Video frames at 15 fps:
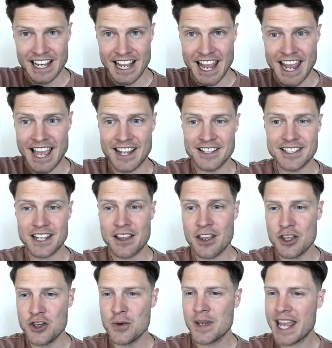And
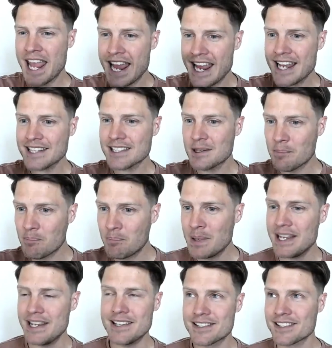you can't
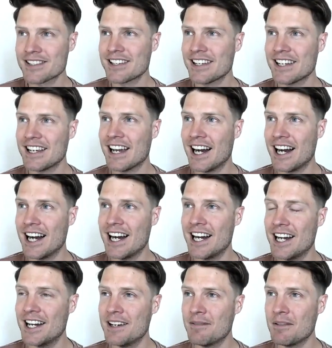beat
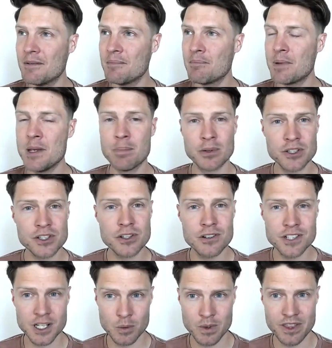people
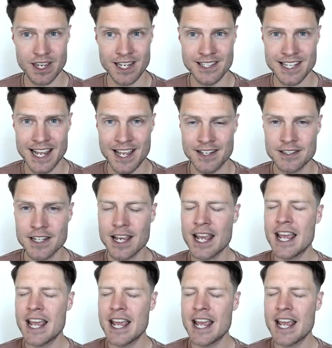searching with intent.